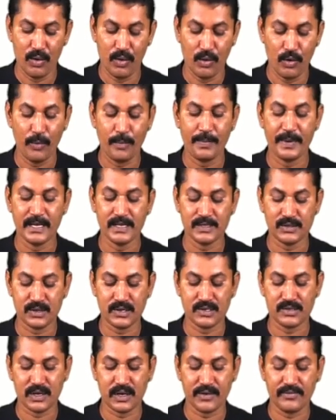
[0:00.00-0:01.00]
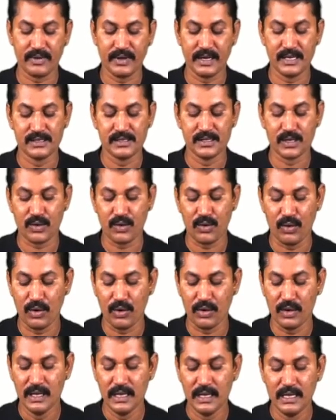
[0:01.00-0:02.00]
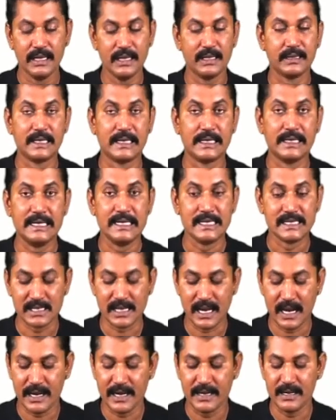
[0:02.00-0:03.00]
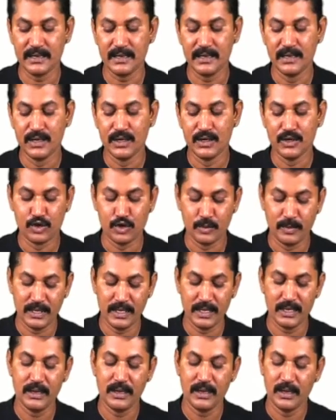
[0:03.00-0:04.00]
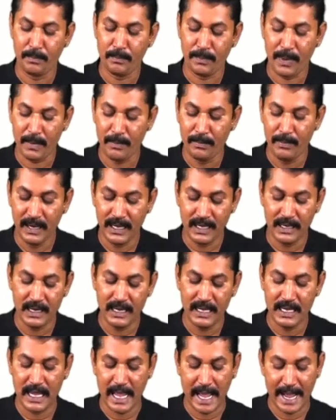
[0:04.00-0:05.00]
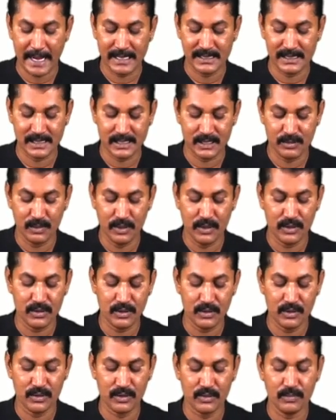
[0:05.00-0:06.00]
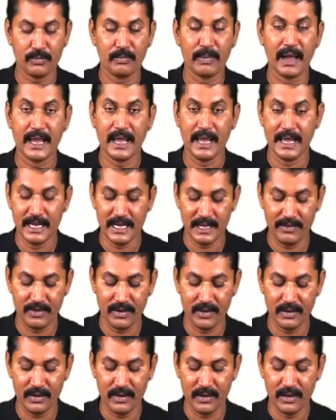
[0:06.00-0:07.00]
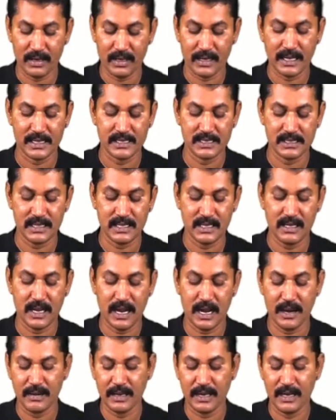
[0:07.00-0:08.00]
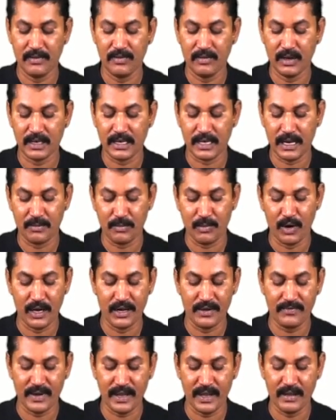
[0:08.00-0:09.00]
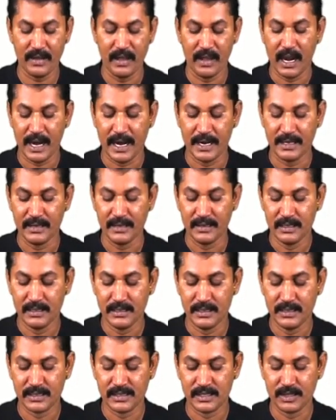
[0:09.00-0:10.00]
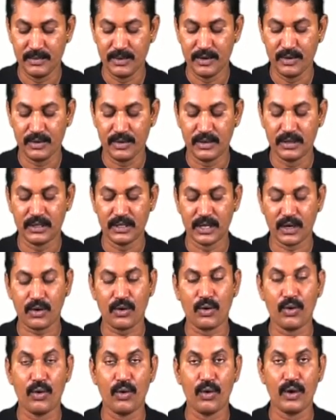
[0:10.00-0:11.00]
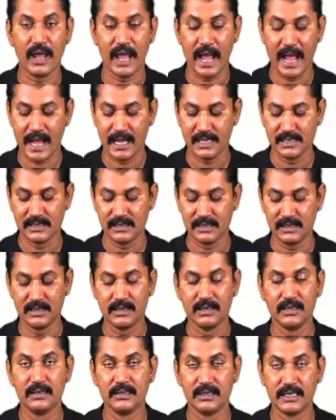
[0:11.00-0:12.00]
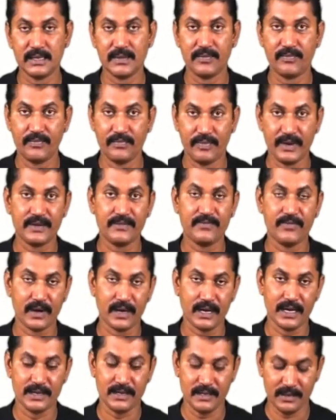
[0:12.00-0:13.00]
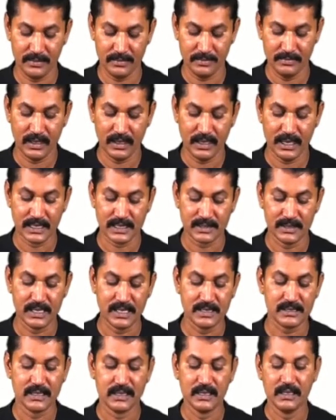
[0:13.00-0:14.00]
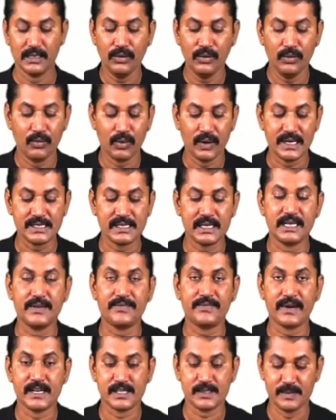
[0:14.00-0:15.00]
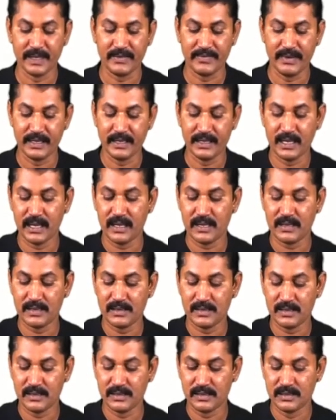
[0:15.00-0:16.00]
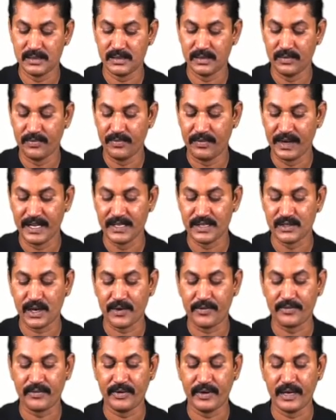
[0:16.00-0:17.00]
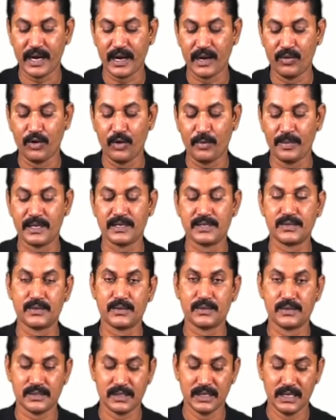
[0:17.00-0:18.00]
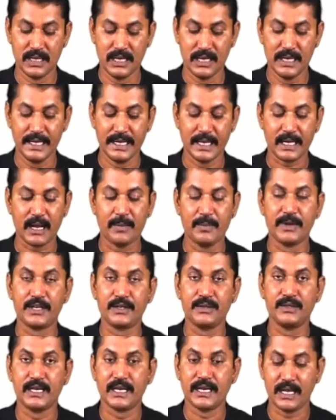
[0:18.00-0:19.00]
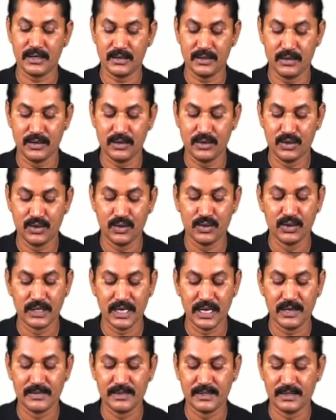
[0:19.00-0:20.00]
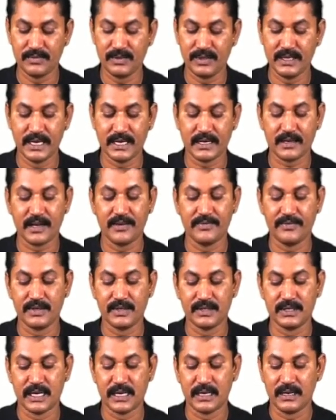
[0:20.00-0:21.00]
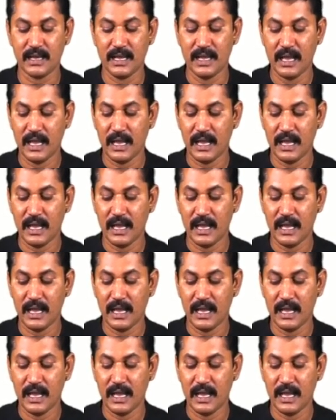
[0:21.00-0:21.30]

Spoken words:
Open source software is the code that designed to be publicly accessible by anyone can see, and anyone can modify and distribute the code as they fit for it. Next one is, what is the difference between the free software and open source? Here coming to, there are two terms we get confused that,